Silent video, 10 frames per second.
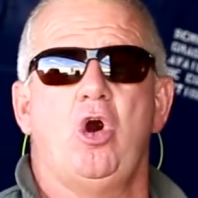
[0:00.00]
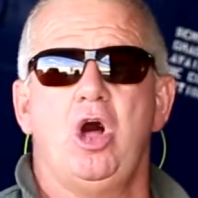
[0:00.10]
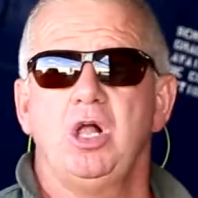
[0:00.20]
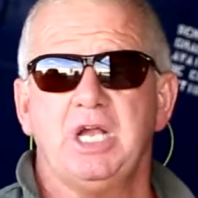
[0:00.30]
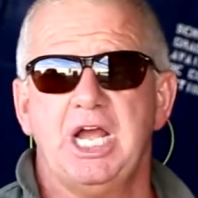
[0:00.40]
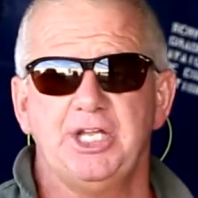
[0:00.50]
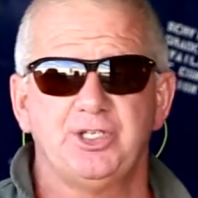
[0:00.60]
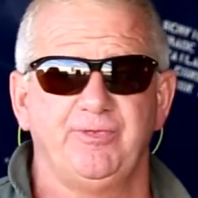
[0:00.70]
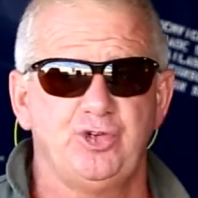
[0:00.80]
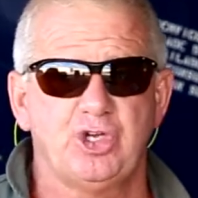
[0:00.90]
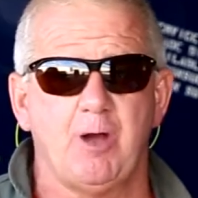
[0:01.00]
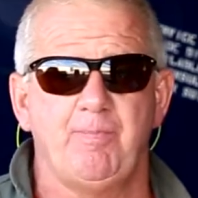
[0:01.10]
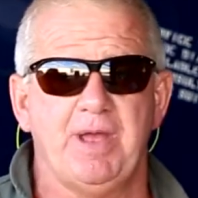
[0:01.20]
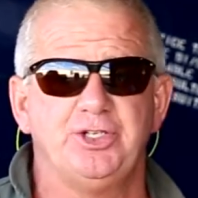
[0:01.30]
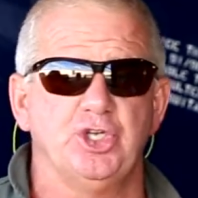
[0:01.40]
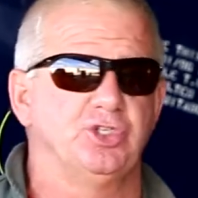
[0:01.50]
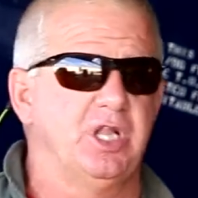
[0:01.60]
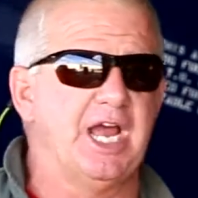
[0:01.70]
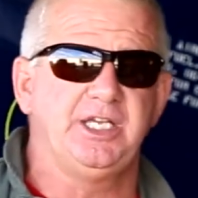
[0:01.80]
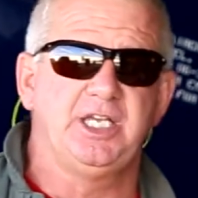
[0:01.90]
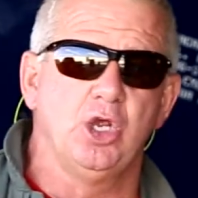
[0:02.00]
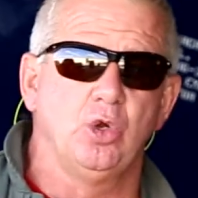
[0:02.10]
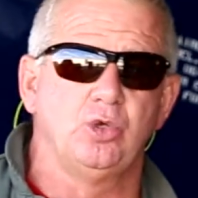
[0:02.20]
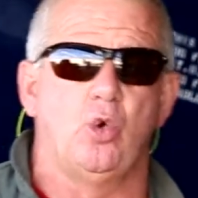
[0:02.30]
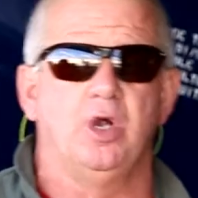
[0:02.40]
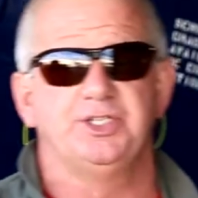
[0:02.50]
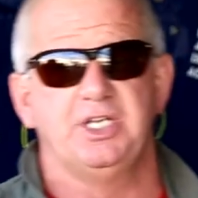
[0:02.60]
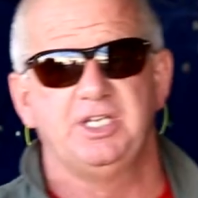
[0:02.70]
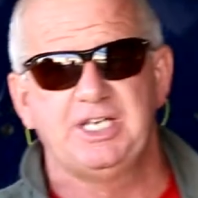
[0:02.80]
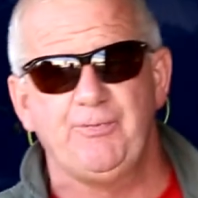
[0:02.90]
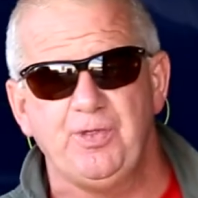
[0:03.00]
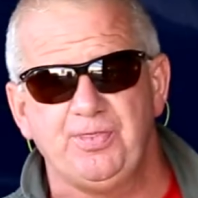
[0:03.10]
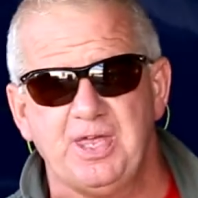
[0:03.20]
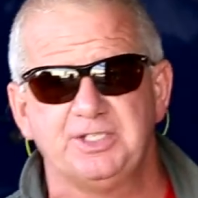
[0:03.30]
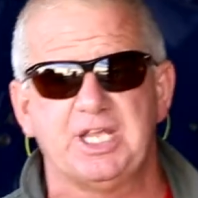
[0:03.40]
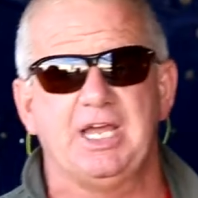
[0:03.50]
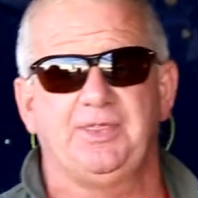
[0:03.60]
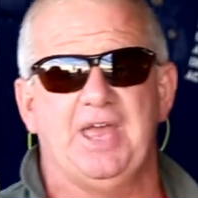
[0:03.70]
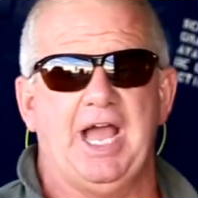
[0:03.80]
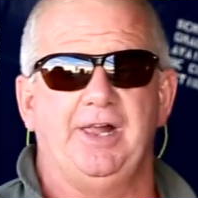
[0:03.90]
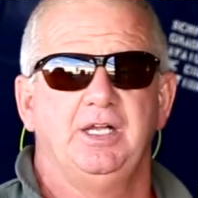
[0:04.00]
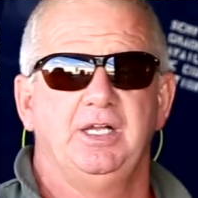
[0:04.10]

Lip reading: all kinds of sharp edges like gear doors and different things like that.